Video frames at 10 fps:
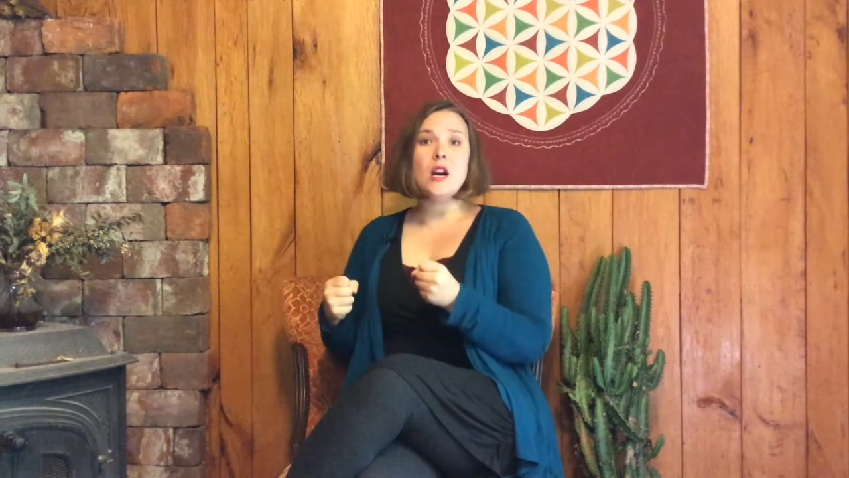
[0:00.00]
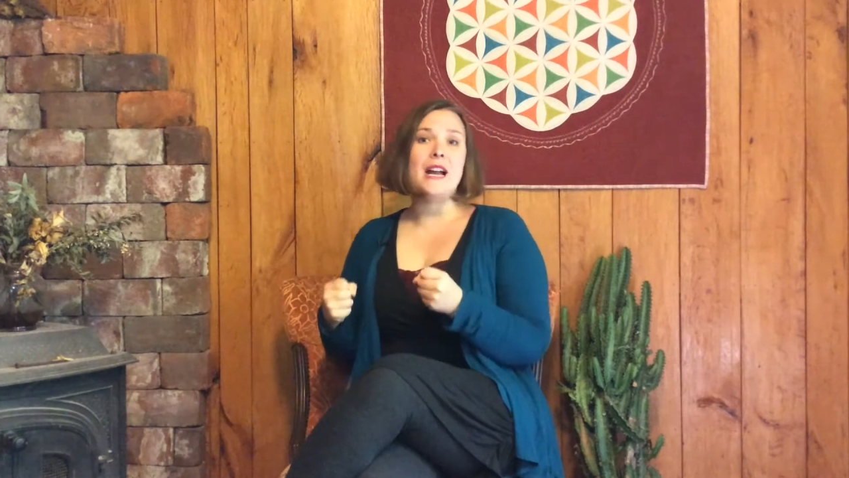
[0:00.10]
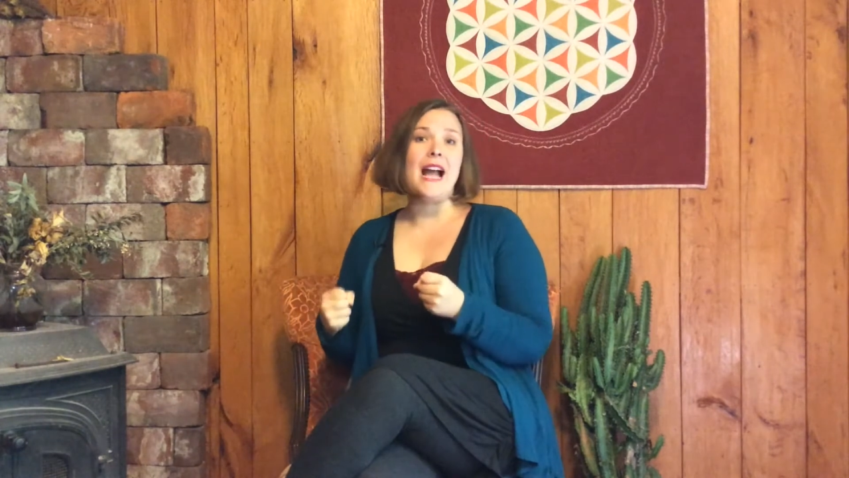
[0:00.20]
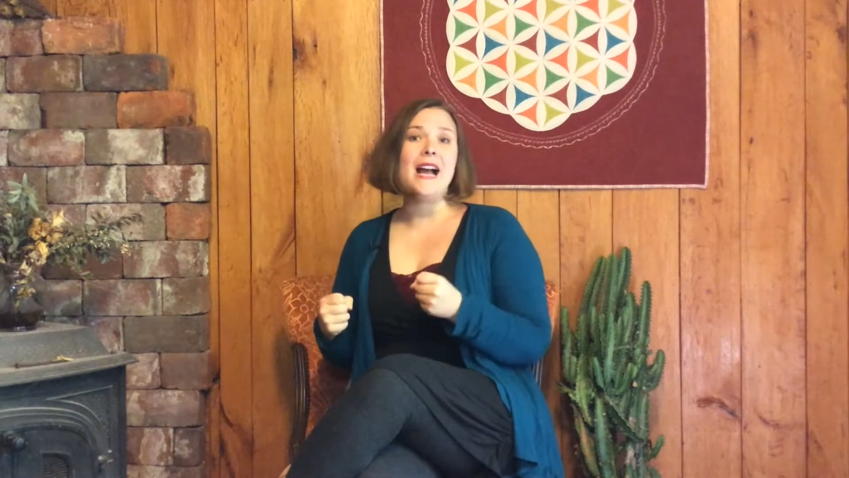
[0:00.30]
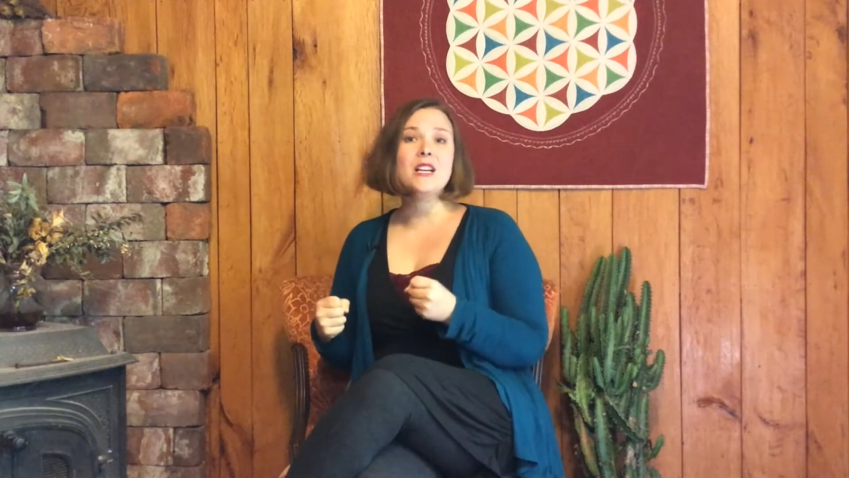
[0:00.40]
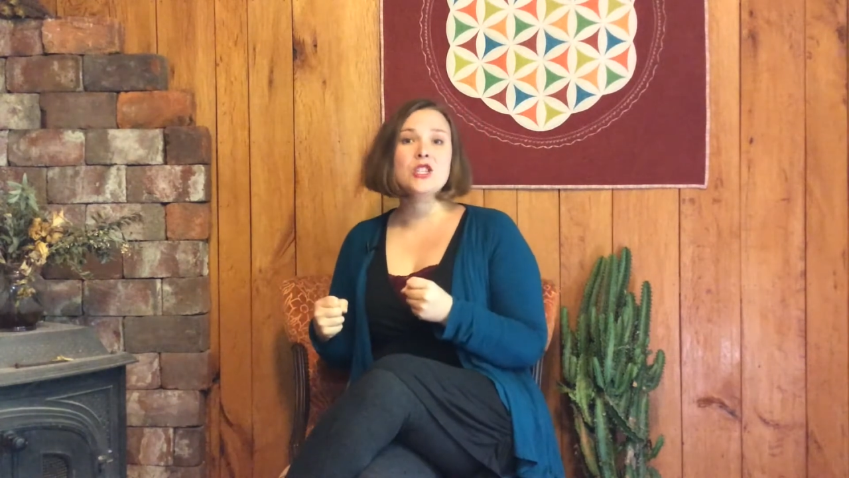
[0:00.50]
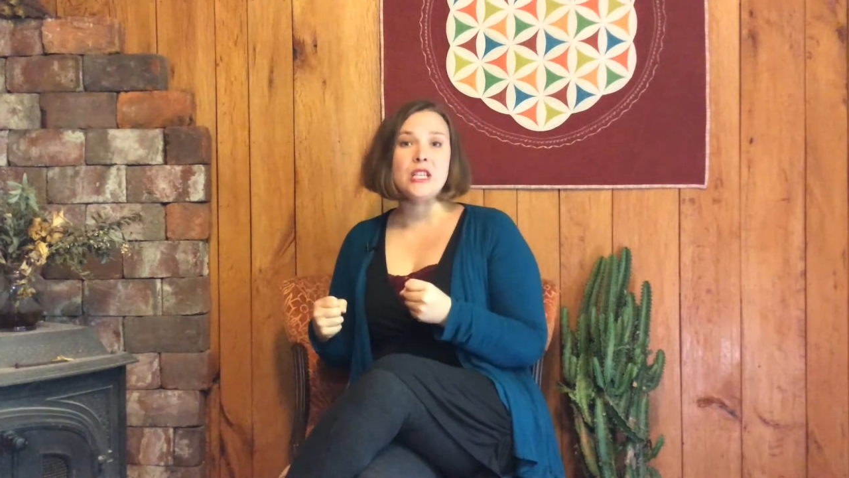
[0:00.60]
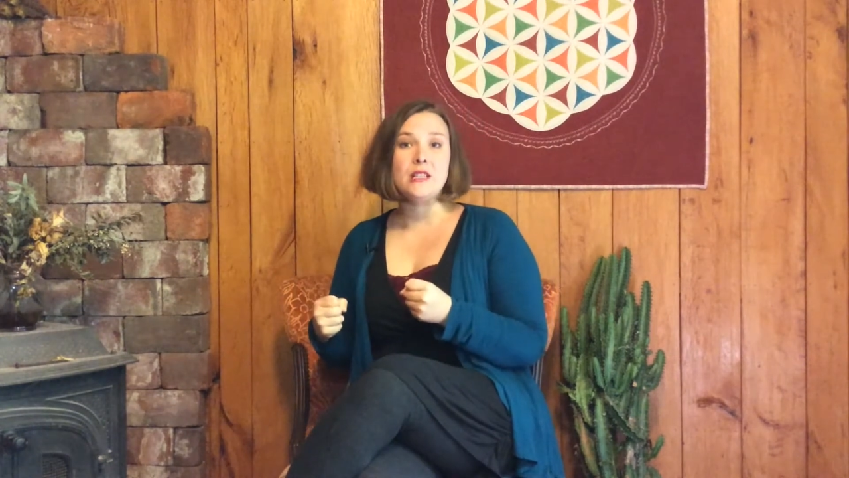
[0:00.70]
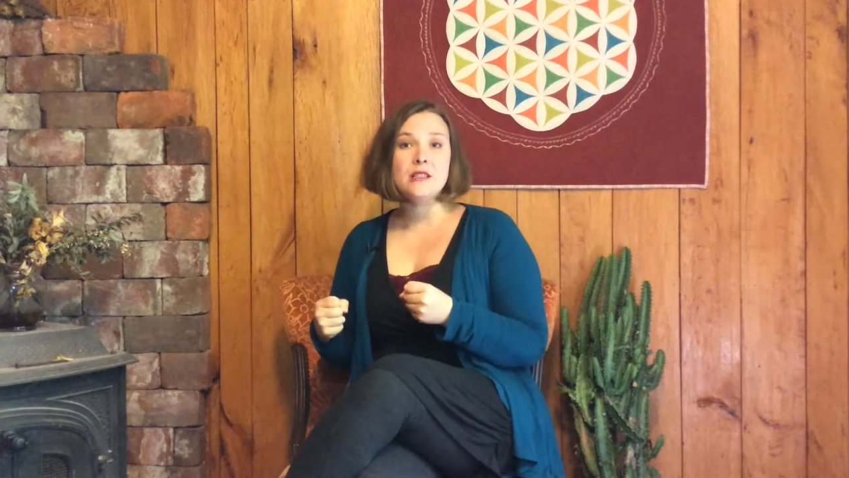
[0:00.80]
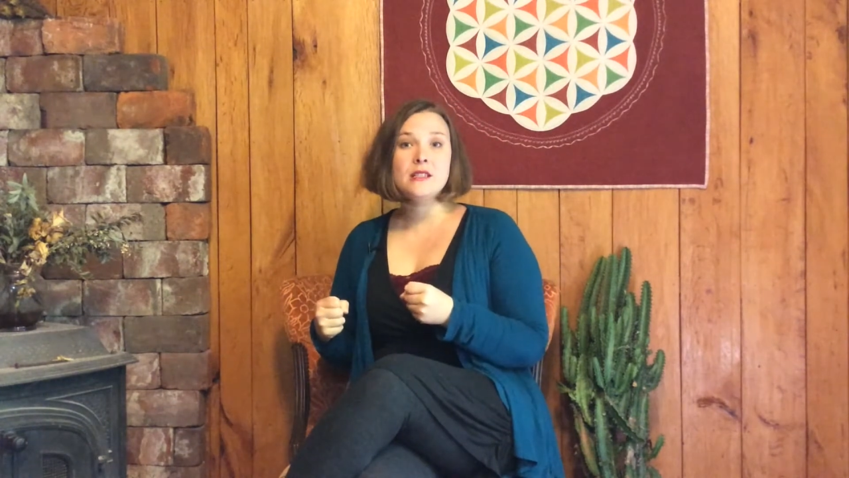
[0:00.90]
our
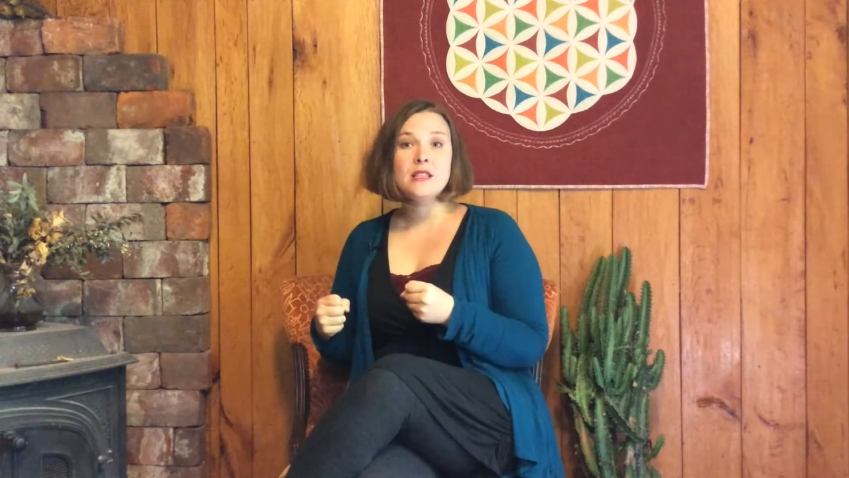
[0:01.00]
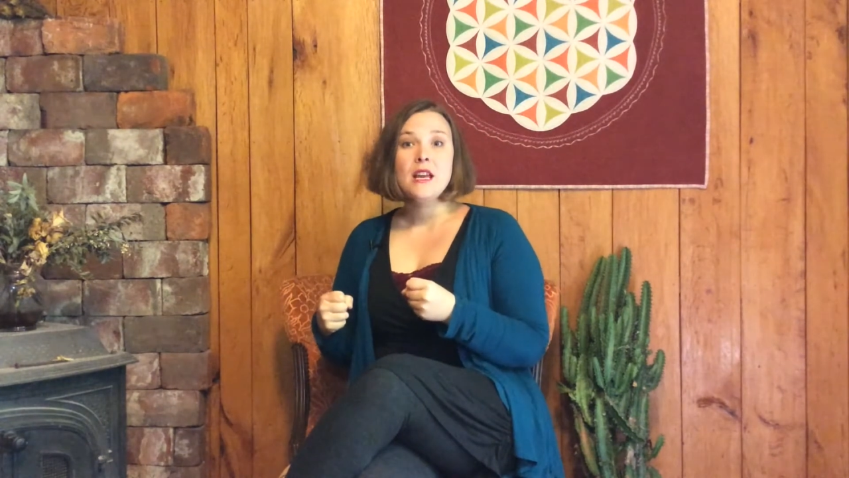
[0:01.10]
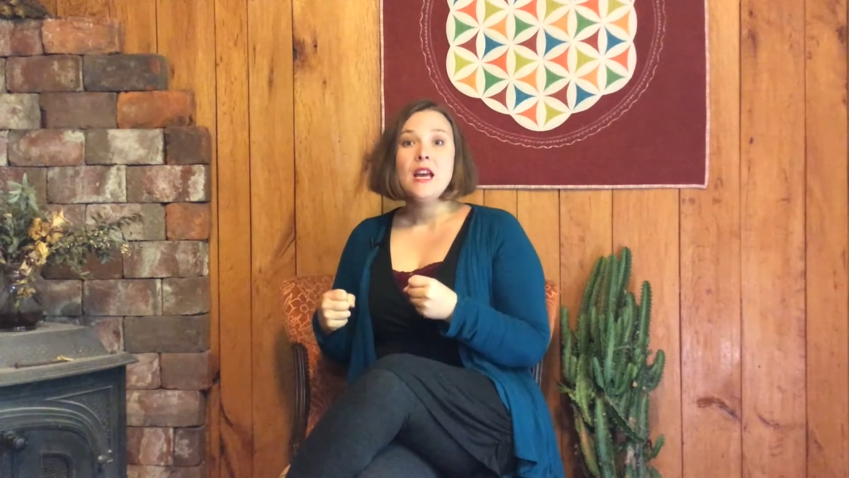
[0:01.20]
actions,